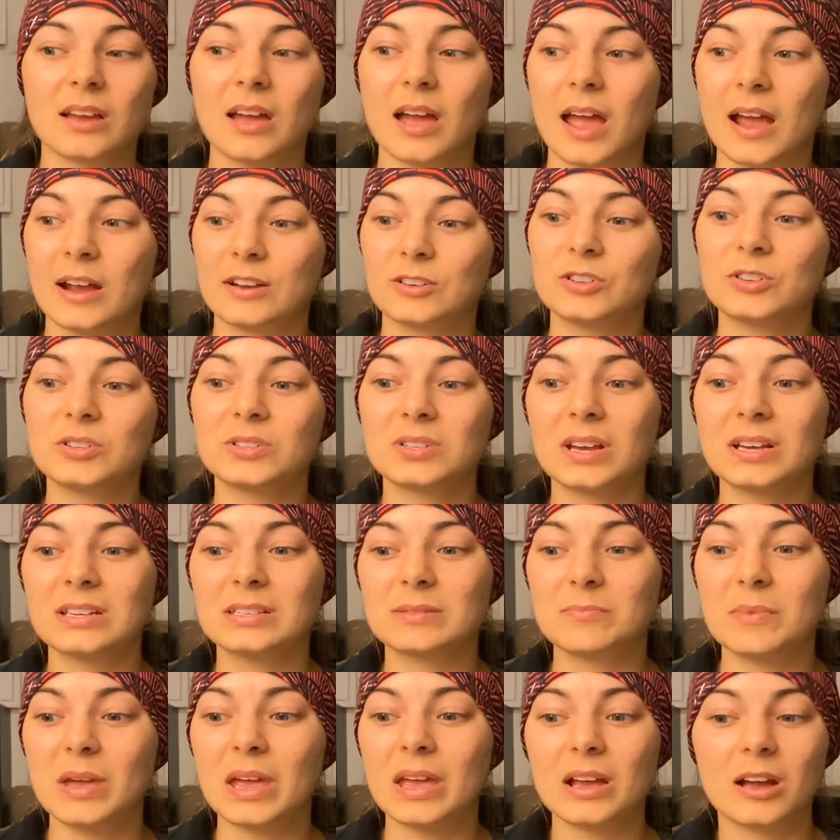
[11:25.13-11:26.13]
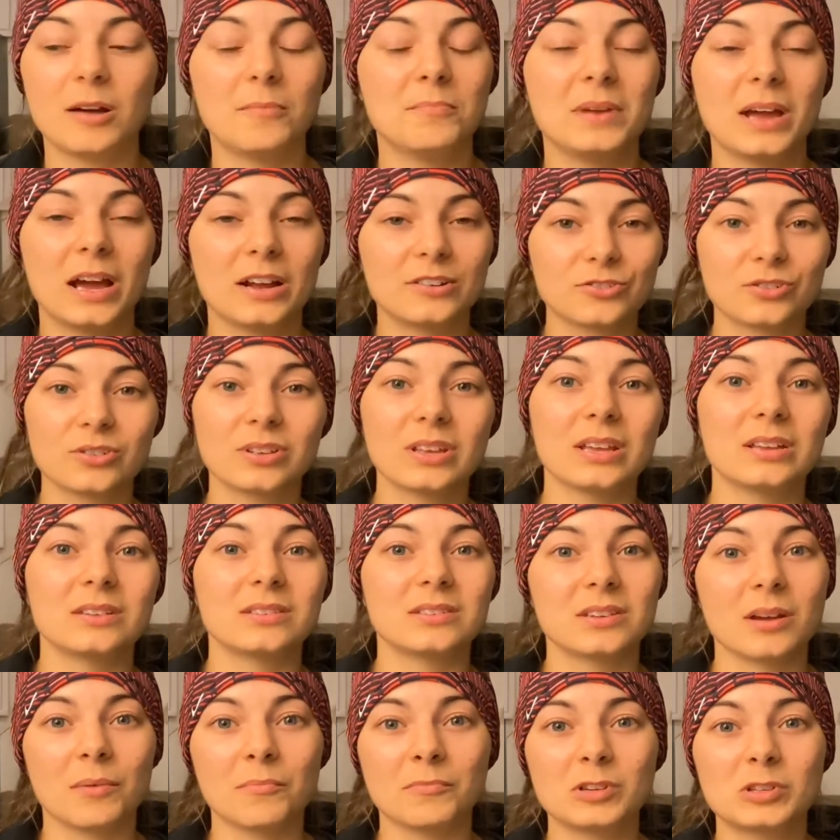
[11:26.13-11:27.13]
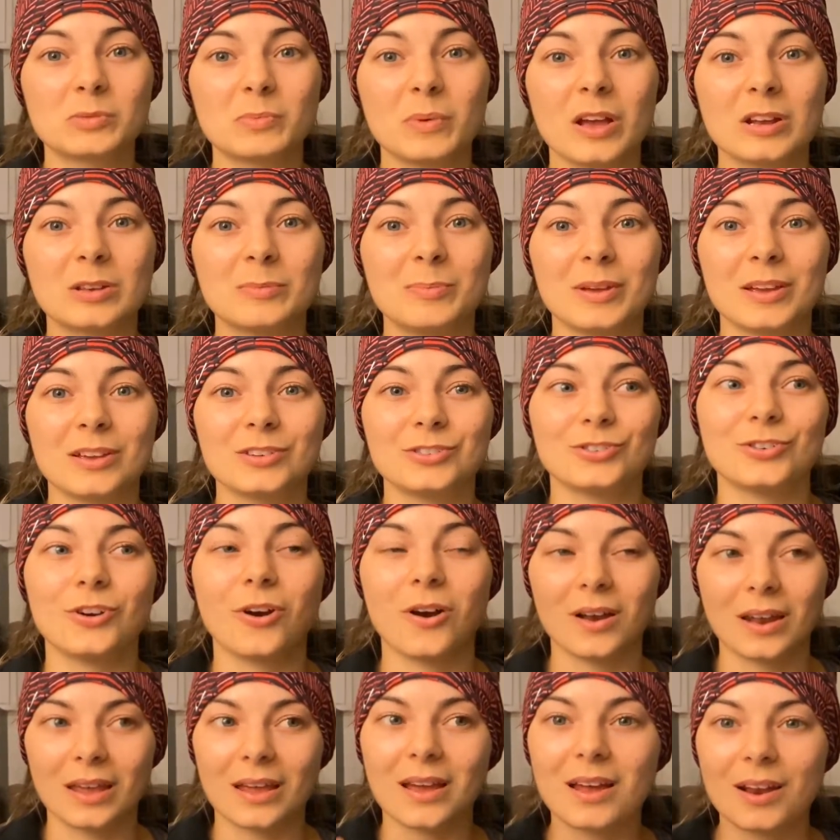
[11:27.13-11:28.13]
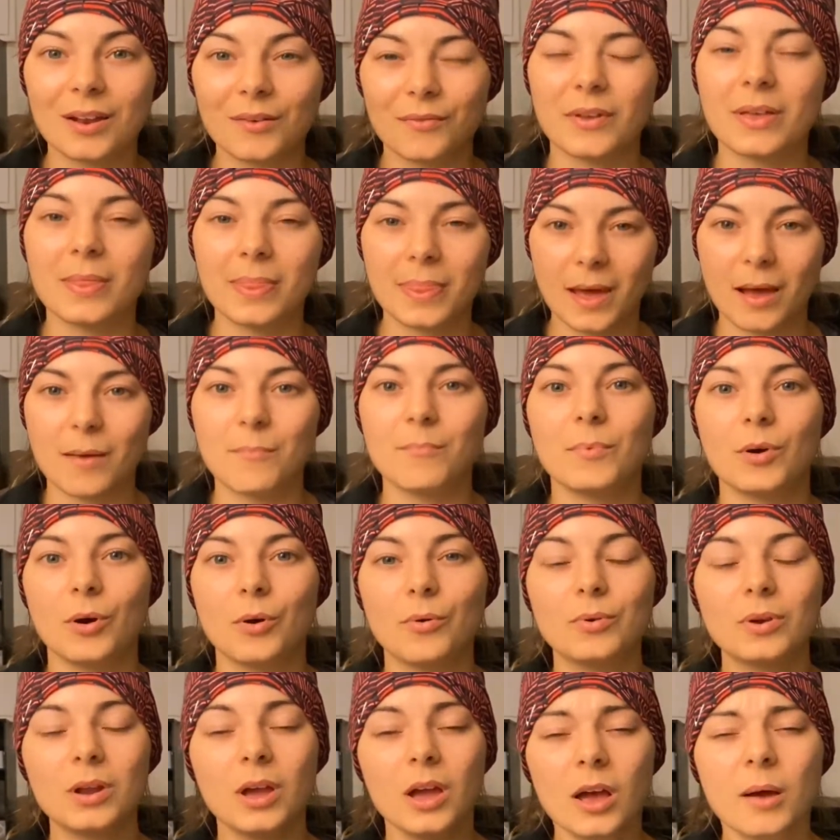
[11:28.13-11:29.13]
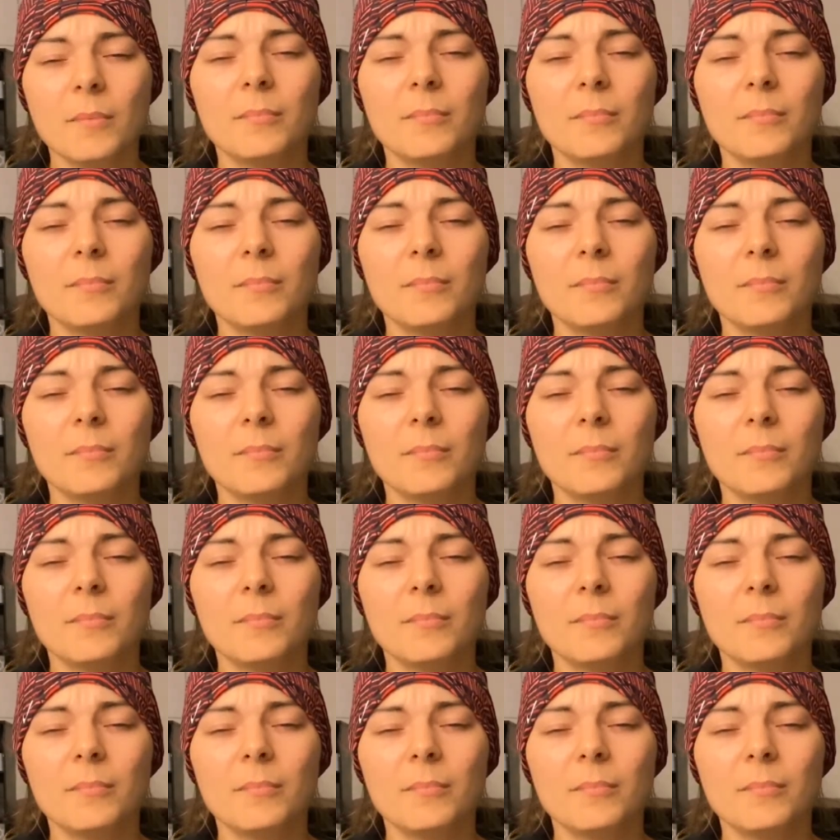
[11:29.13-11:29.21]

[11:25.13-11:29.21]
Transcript: exercise may come naturally in some respect because you're already kind of in that mode,